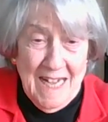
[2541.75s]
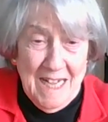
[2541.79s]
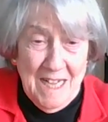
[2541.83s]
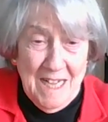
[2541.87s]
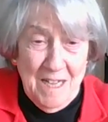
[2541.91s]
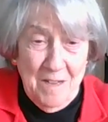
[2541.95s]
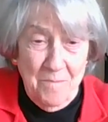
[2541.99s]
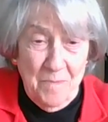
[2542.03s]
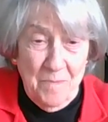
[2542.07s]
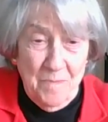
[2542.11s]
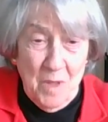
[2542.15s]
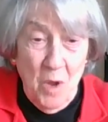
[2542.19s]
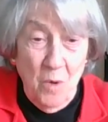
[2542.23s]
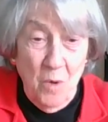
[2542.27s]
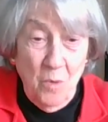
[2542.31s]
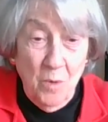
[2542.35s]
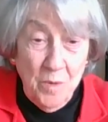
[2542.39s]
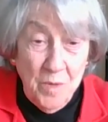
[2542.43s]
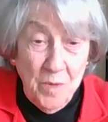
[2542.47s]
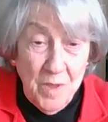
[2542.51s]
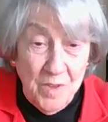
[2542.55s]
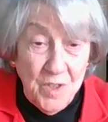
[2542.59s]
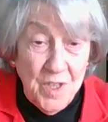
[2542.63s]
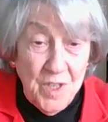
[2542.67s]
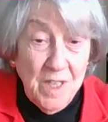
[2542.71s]

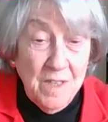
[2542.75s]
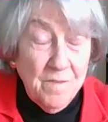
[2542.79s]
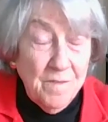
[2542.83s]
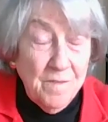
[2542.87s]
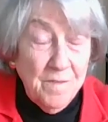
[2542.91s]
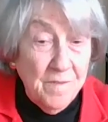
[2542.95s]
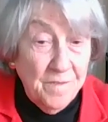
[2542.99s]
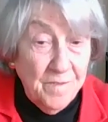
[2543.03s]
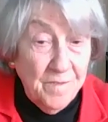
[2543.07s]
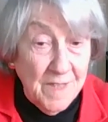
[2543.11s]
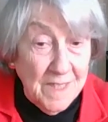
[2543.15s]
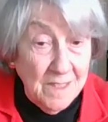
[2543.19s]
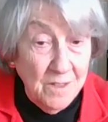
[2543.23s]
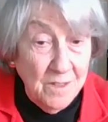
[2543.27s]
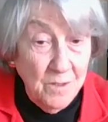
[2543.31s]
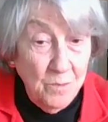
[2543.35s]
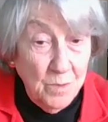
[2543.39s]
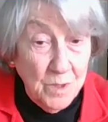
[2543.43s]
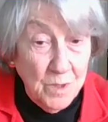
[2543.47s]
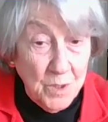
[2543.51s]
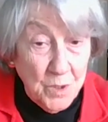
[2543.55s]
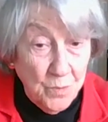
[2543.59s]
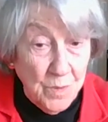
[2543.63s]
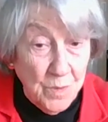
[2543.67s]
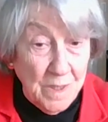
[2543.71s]
Well, the Tikvah
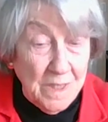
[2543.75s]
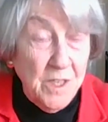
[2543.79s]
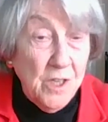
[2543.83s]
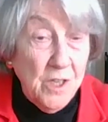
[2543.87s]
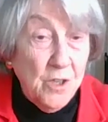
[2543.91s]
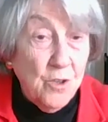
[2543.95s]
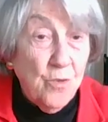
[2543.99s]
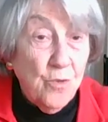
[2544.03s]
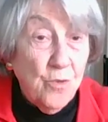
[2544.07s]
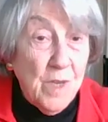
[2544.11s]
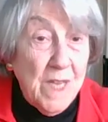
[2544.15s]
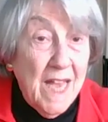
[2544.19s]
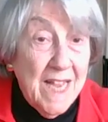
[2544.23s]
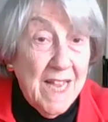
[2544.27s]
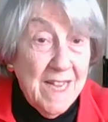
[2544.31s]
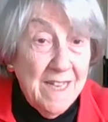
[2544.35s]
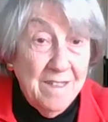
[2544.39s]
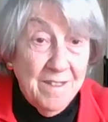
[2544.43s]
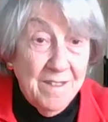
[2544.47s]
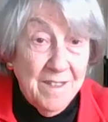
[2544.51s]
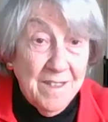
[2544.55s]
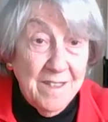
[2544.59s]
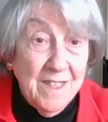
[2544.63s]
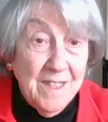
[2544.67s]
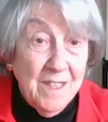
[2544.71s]
Fund was really
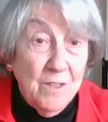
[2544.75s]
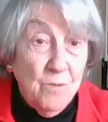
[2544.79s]
created